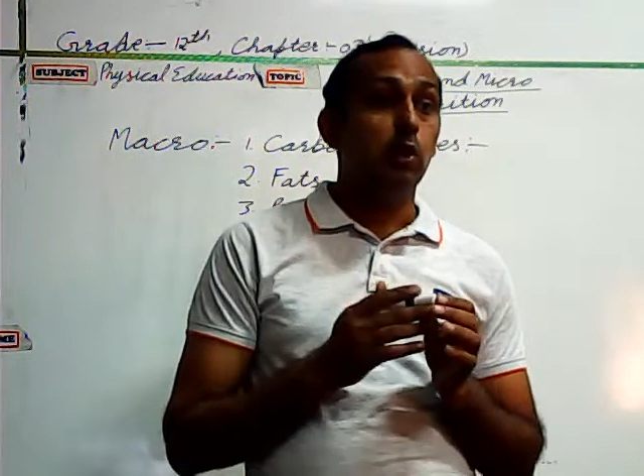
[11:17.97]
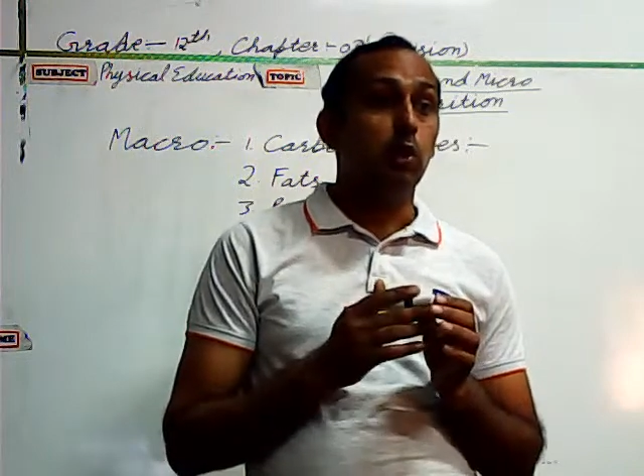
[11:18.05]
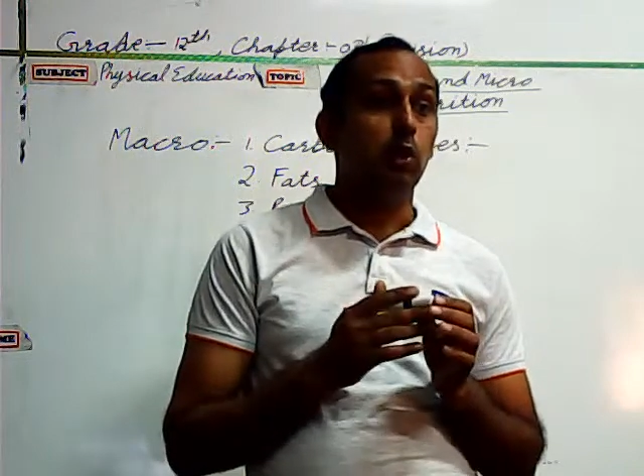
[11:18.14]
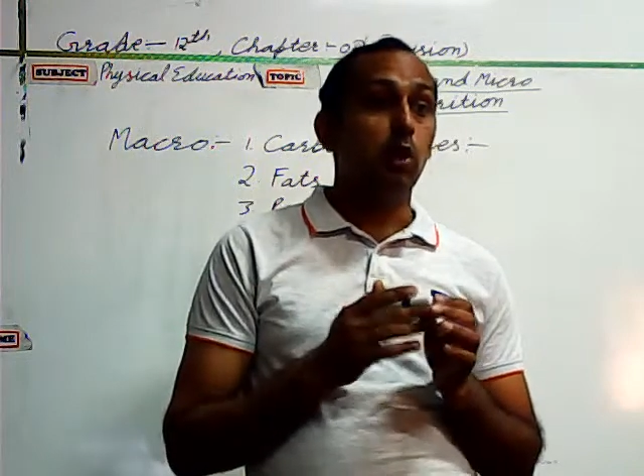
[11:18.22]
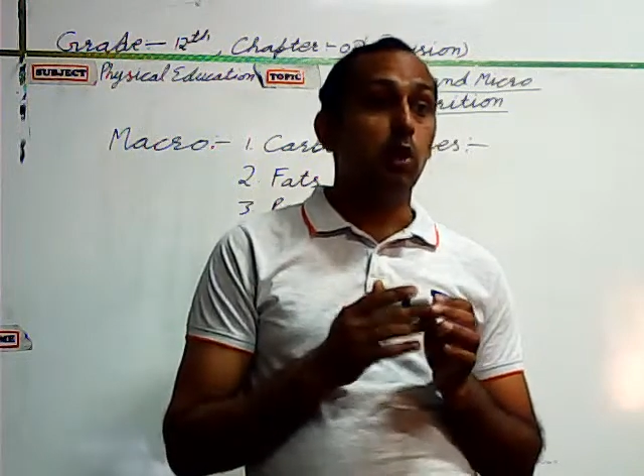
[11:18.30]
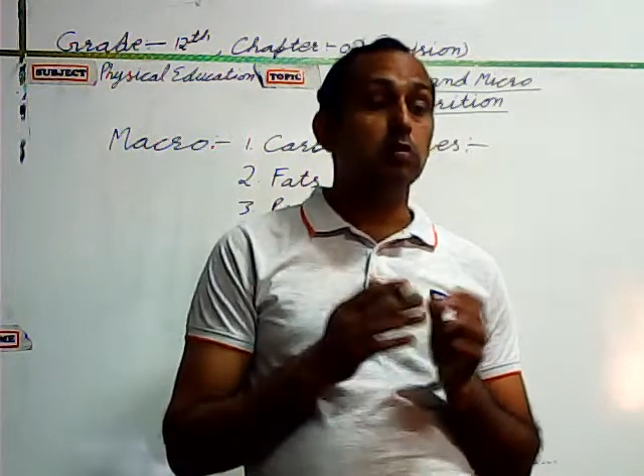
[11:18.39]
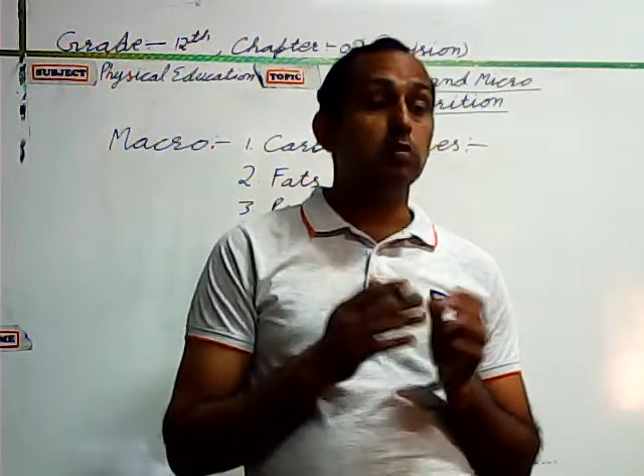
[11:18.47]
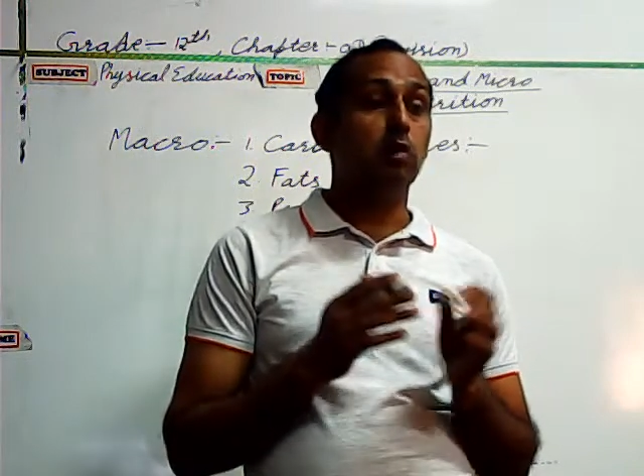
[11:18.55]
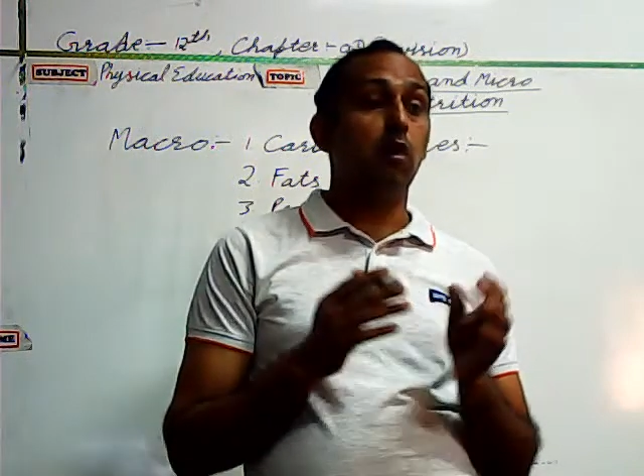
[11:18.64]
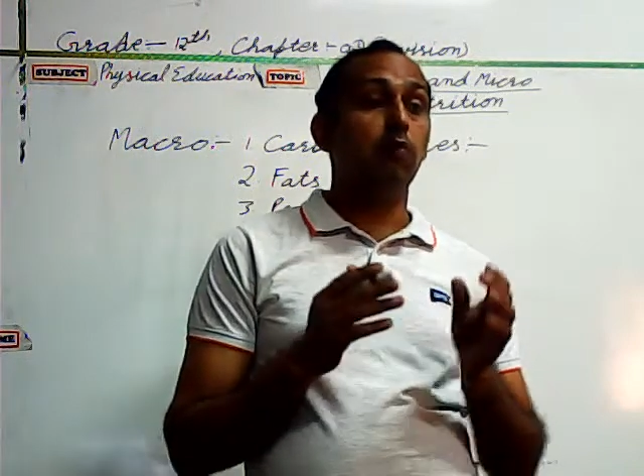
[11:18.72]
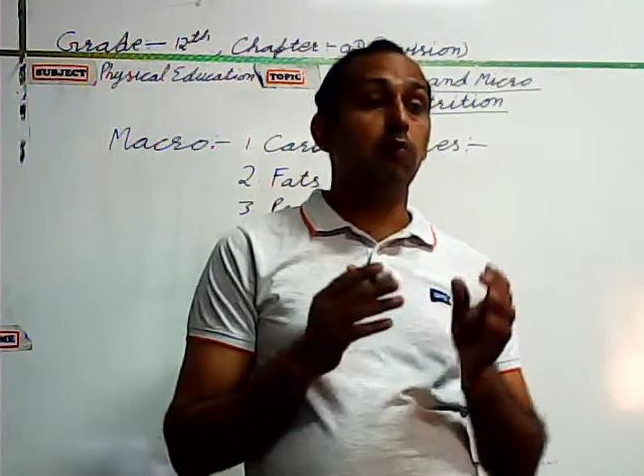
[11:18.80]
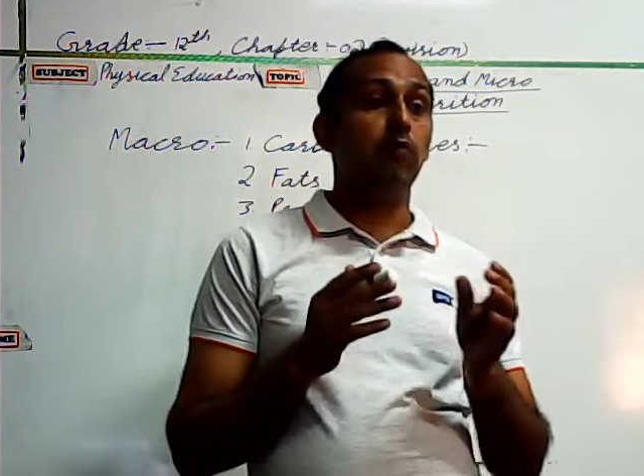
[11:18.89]

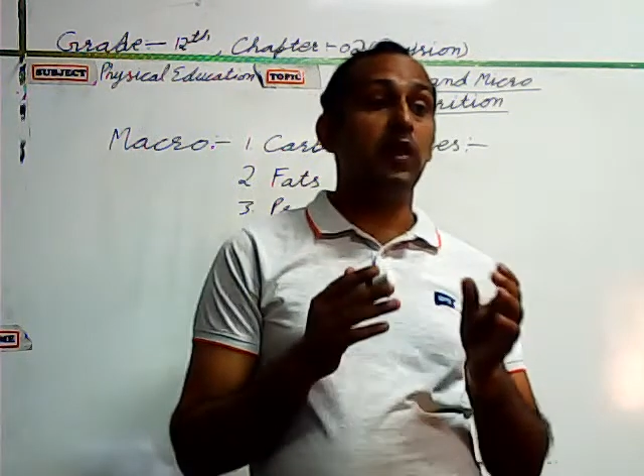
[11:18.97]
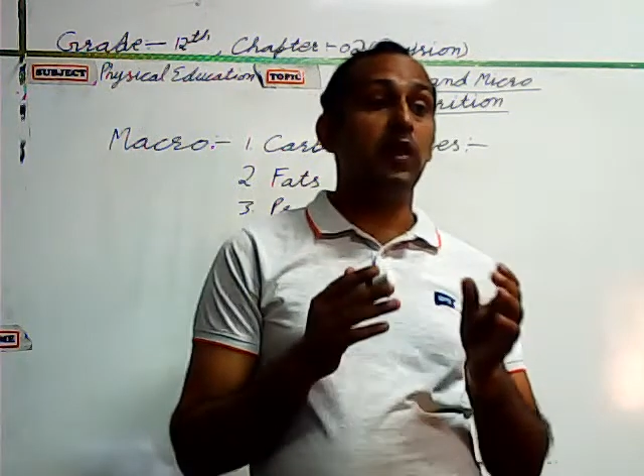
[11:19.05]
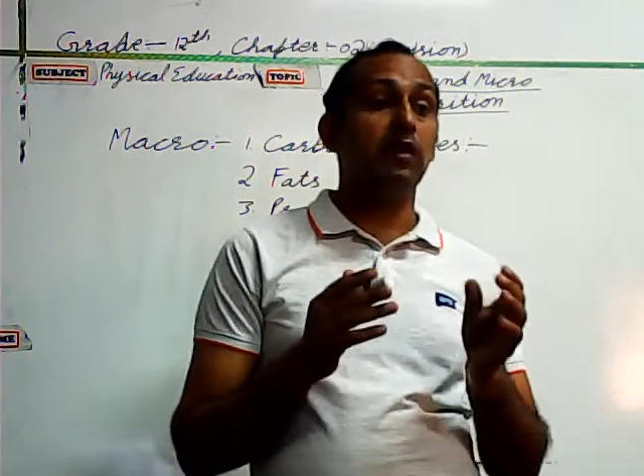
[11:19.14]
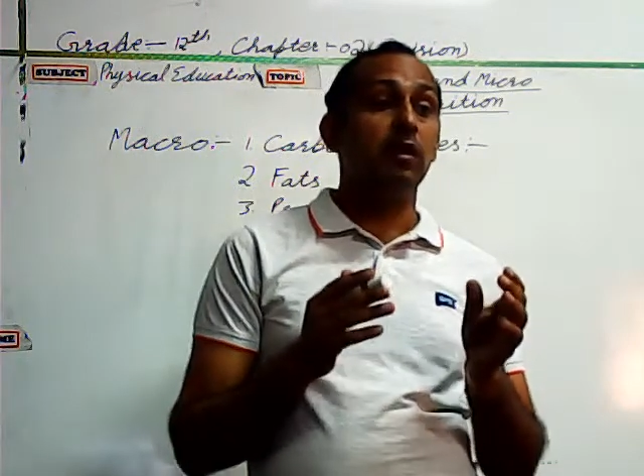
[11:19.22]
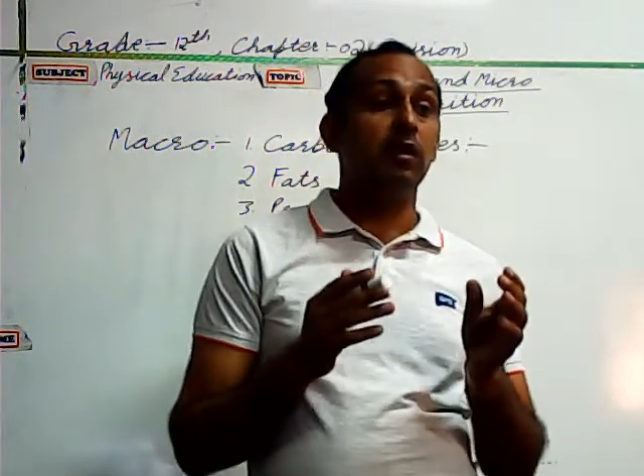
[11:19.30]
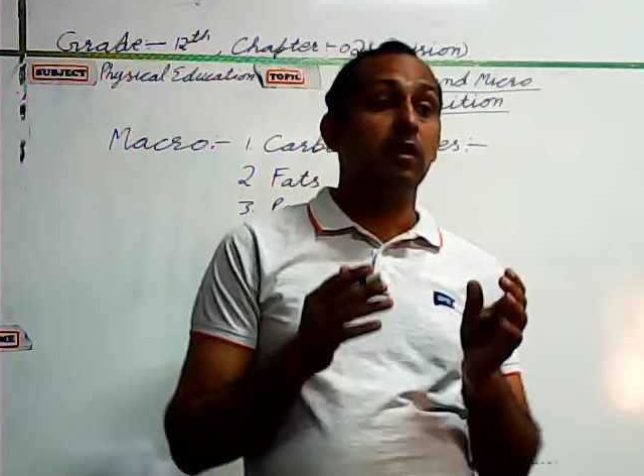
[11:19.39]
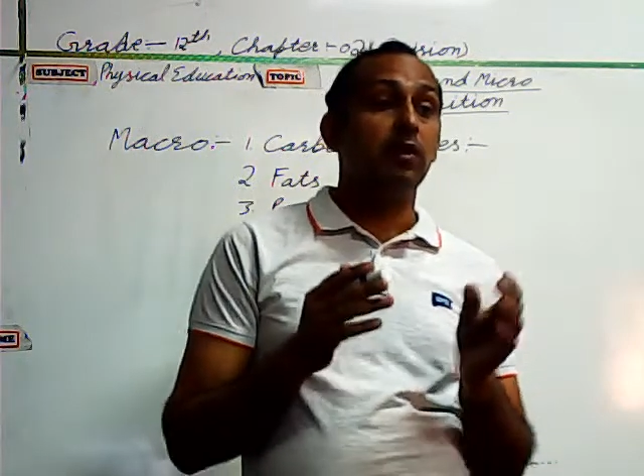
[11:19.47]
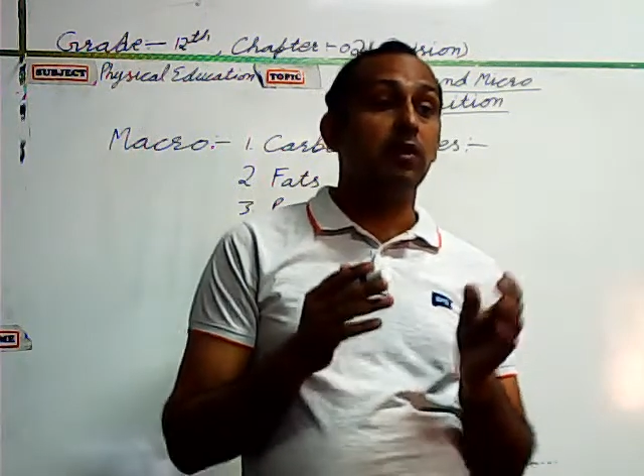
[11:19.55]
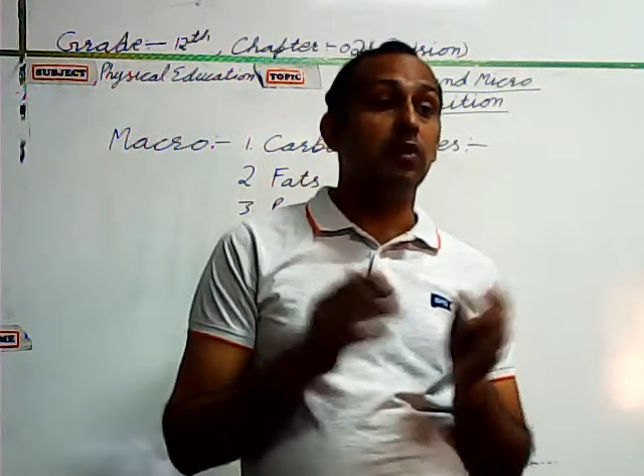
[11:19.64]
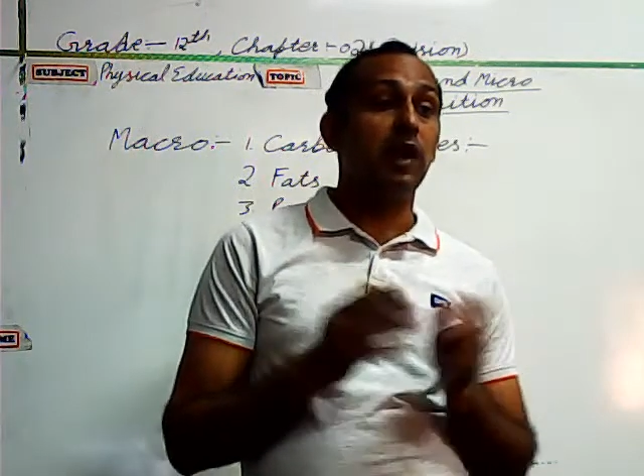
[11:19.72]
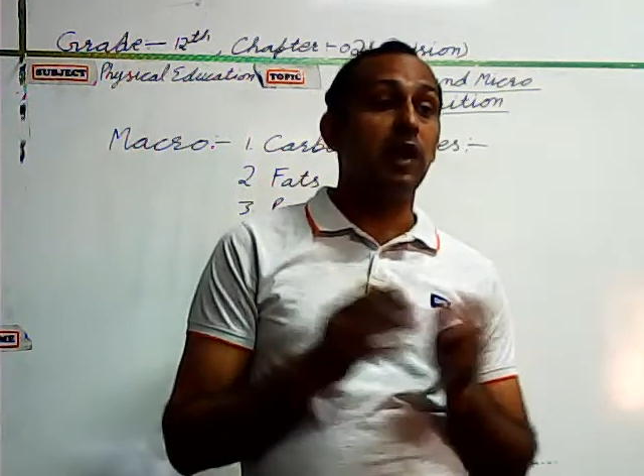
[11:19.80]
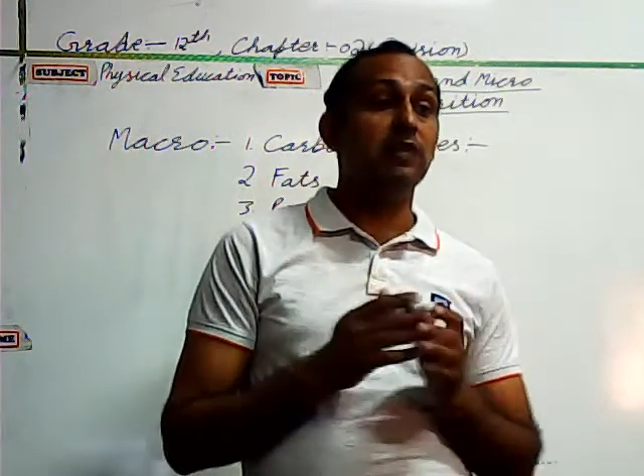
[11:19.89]
loss of weight,
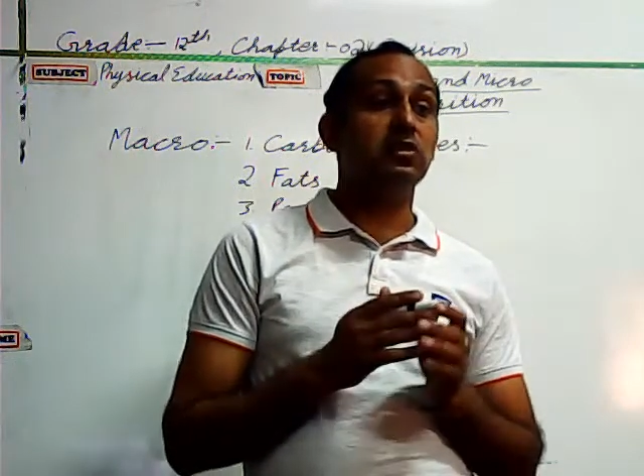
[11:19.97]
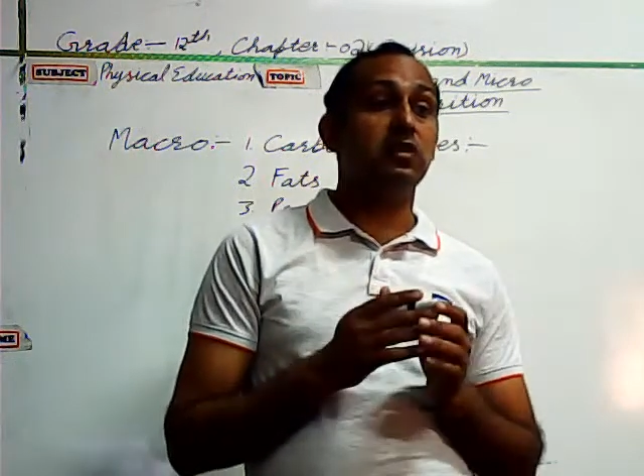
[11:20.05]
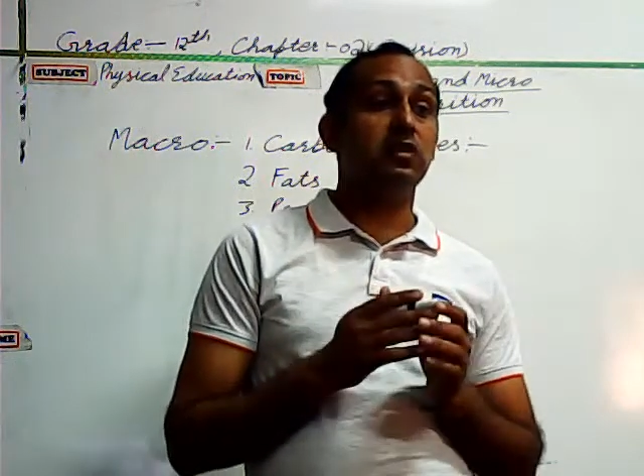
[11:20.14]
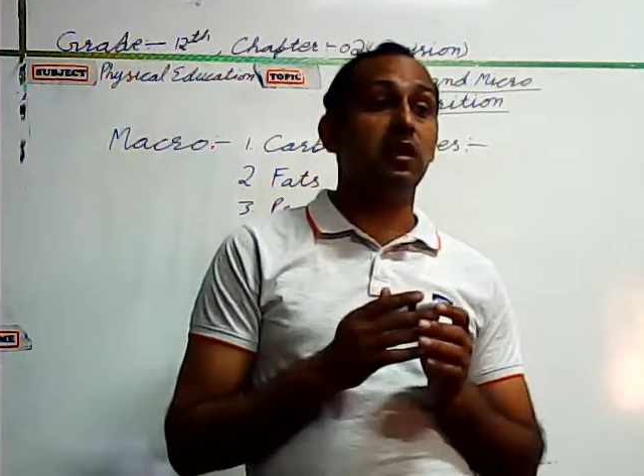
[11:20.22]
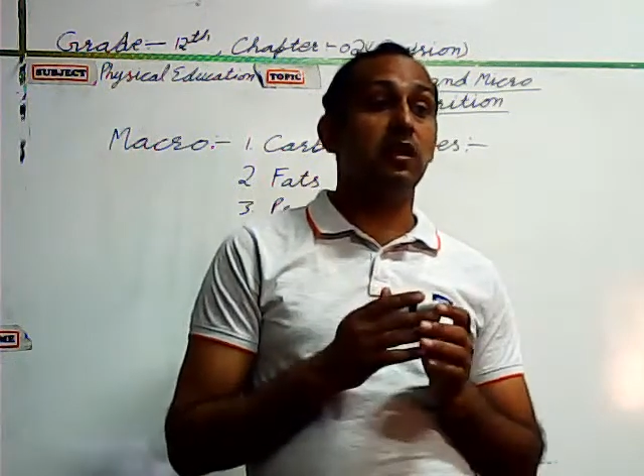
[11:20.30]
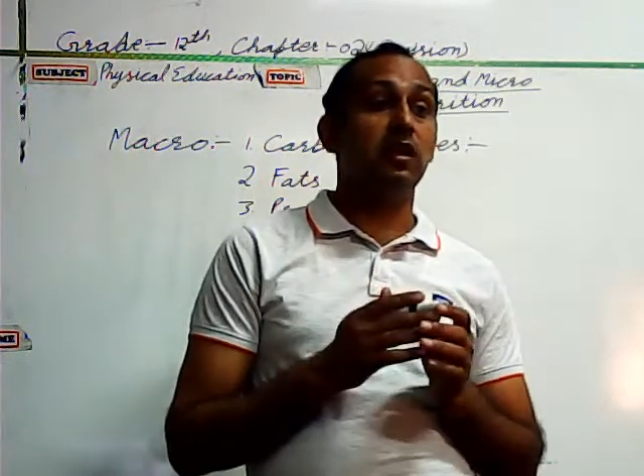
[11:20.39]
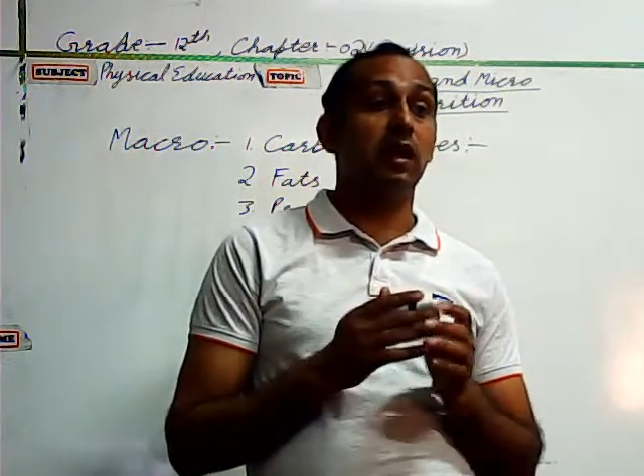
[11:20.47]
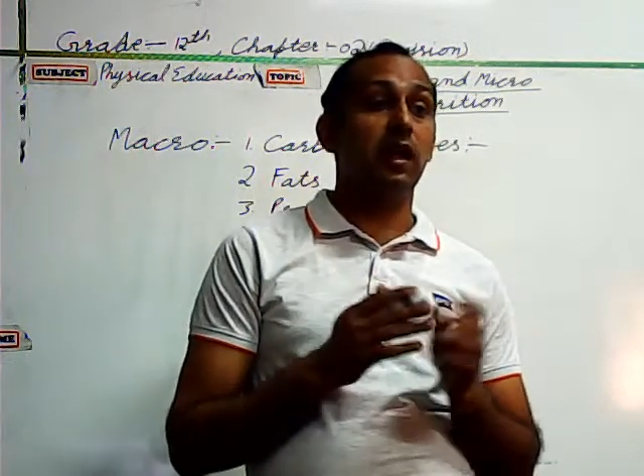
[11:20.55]
dry skin,